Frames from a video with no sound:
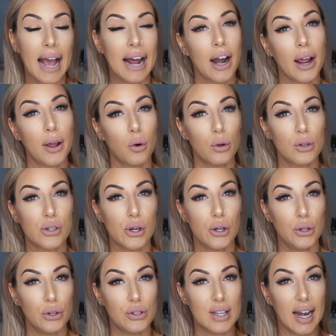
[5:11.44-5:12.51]
and I also
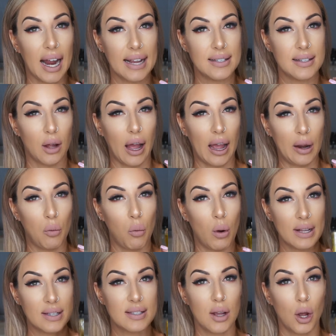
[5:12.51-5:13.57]
use it as a
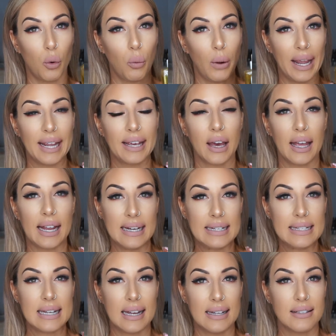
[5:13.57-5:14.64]
once a week
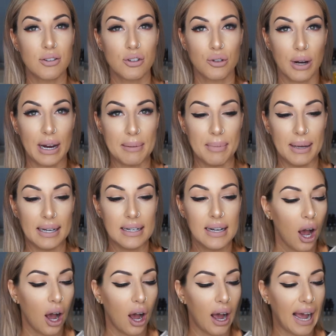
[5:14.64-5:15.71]
intense treatment.
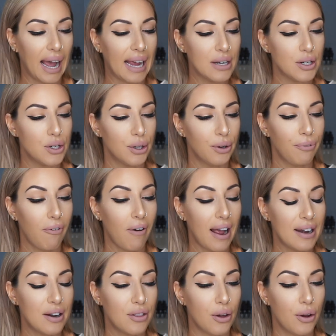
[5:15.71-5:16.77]
I do
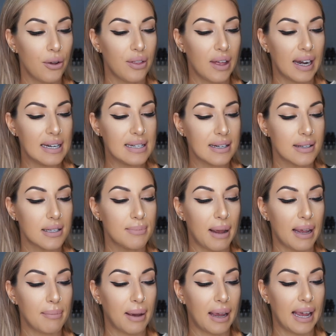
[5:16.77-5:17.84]
find though that it does
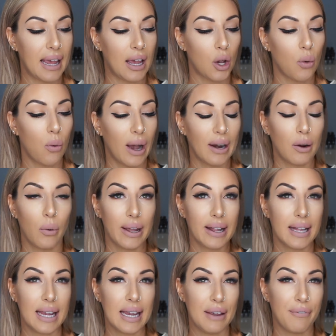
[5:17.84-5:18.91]
make my hair quite
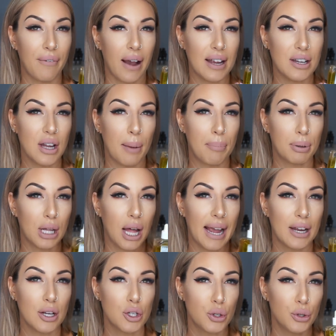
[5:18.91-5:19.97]
oily if I
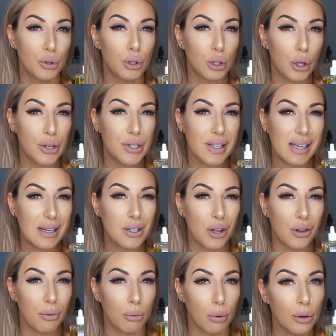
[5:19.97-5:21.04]
apply it too closely to
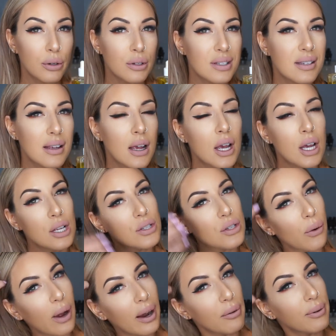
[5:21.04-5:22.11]
the roots.
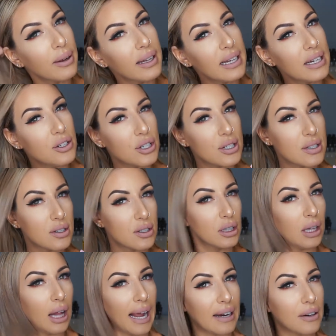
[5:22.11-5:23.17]
So I really just
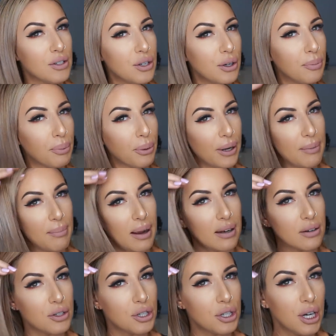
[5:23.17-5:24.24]
like to pretty
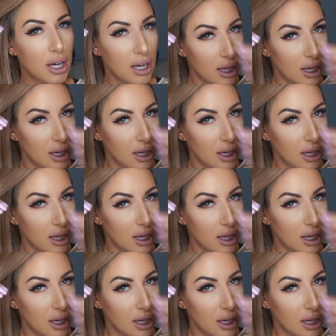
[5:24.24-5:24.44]
much